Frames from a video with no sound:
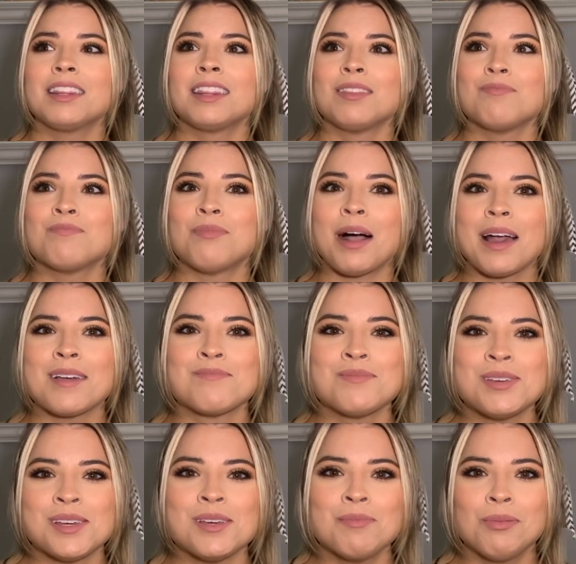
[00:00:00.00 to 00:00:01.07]
by
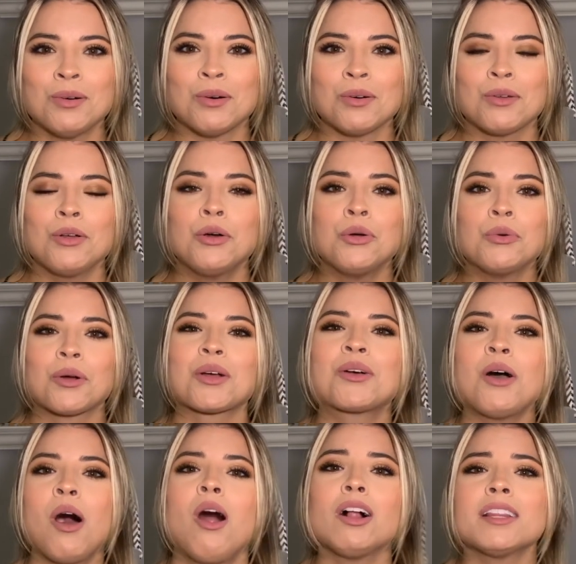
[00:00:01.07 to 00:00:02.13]
people who are
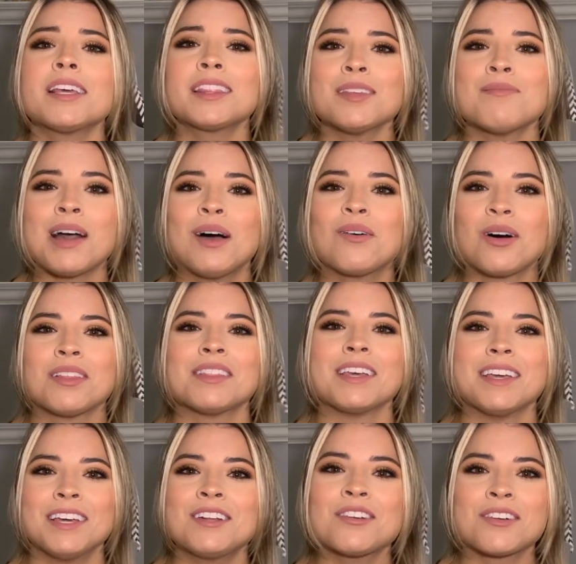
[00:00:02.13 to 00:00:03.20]
calling them out on the
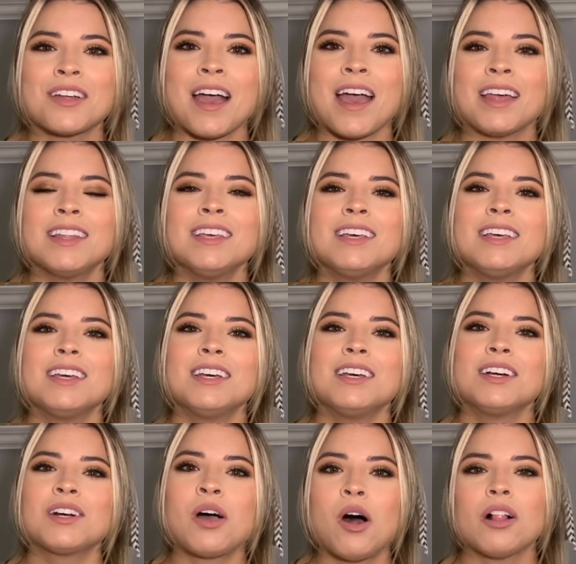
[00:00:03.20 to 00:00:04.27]
internet,
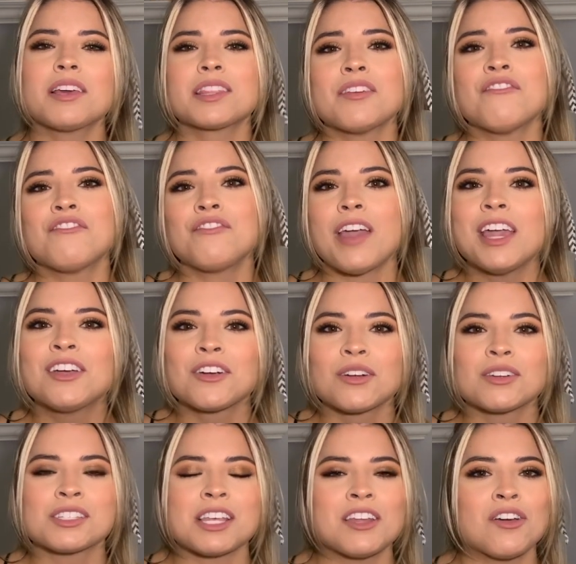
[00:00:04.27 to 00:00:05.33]
calling them
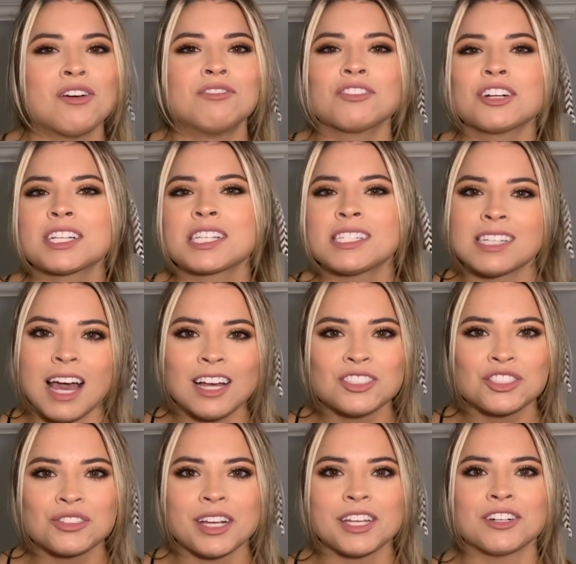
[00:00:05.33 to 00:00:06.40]
fakers and over
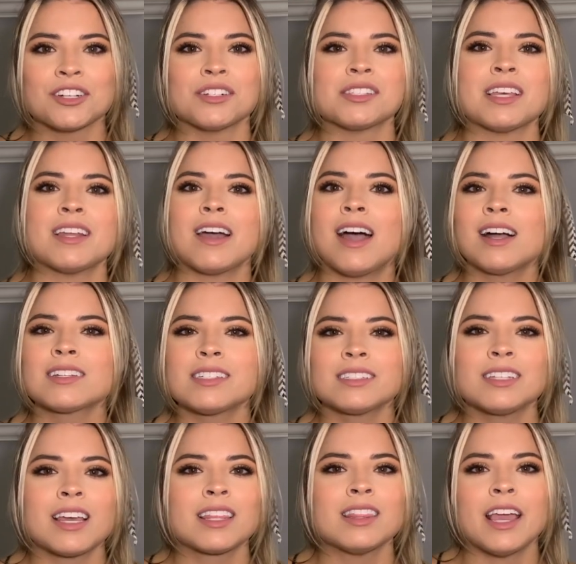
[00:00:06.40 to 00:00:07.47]
exaggerators and acting
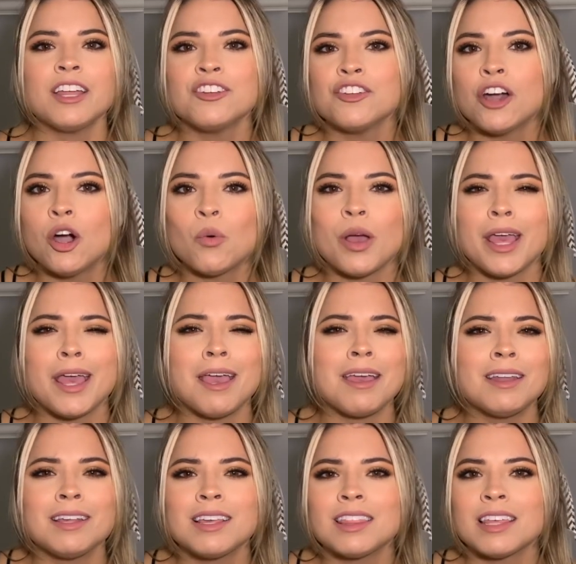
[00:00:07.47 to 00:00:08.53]
like they know
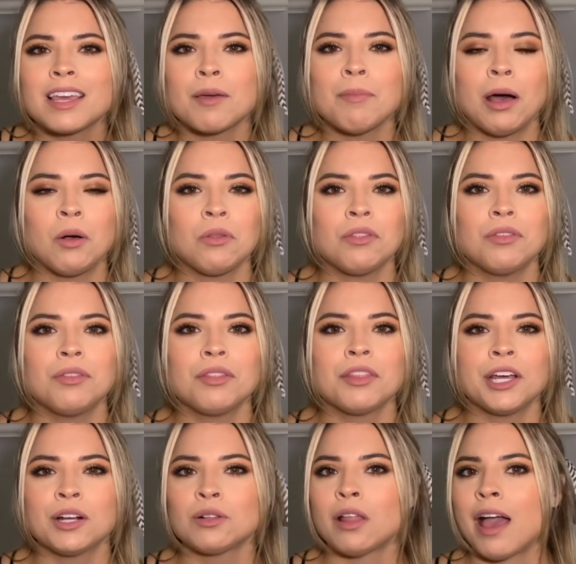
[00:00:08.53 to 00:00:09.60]
anything about
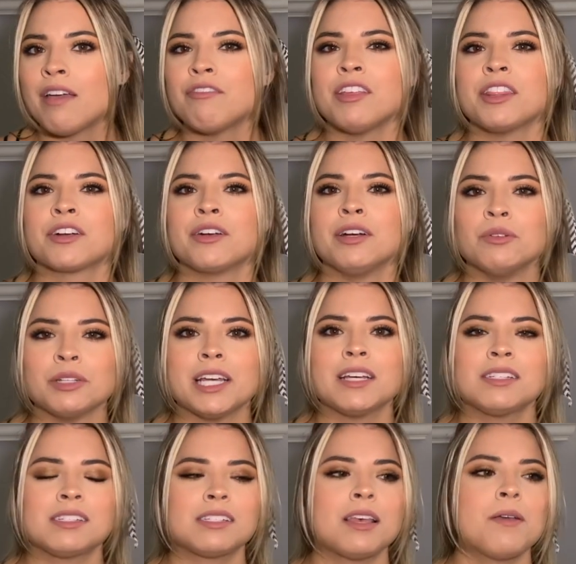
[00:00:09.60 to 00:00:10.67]
their life and their illness.